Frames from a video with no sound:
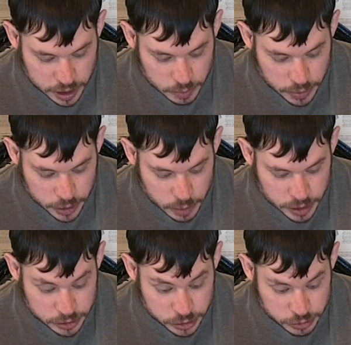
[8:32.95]
An imperial
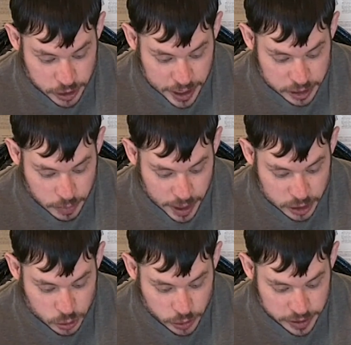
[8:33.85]
messenger rides
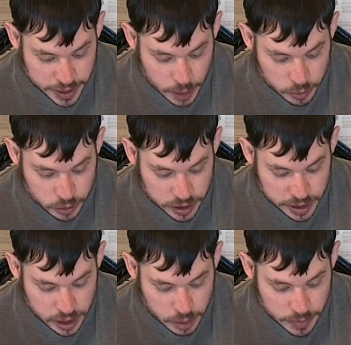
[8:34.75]
by toward the capital,
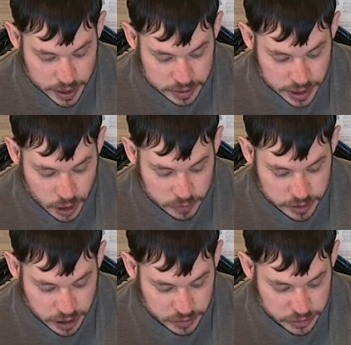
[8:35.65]
kicking up a cloud
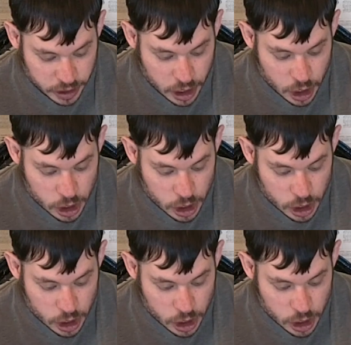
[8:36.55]
of dust.